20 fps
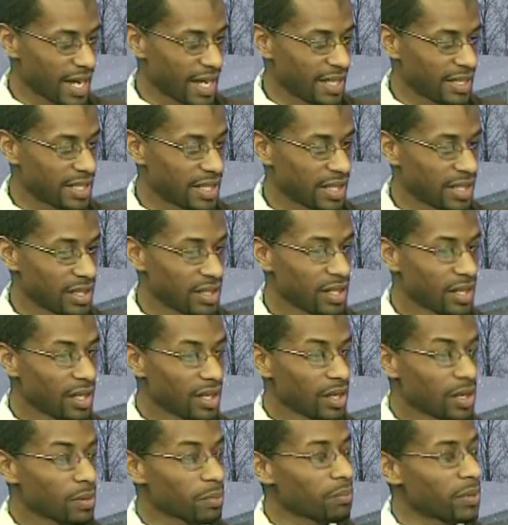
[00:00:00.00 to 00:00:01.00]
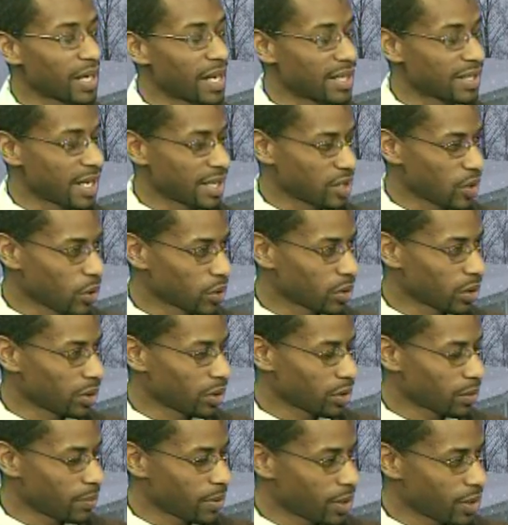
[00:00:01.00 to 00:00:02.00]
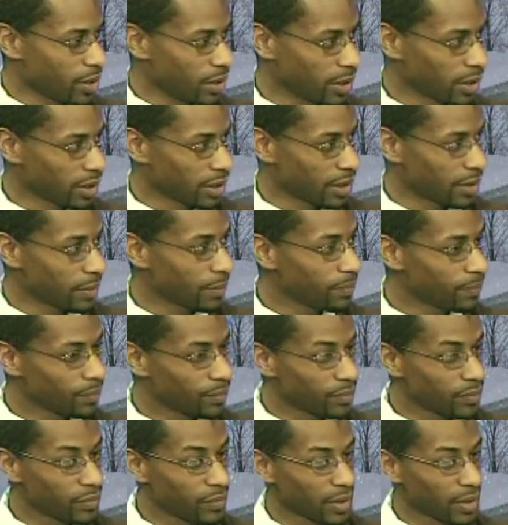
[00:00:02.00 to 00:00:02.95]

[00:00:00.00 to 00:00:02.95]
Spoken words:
to 18. But as I told you a little bit earlier,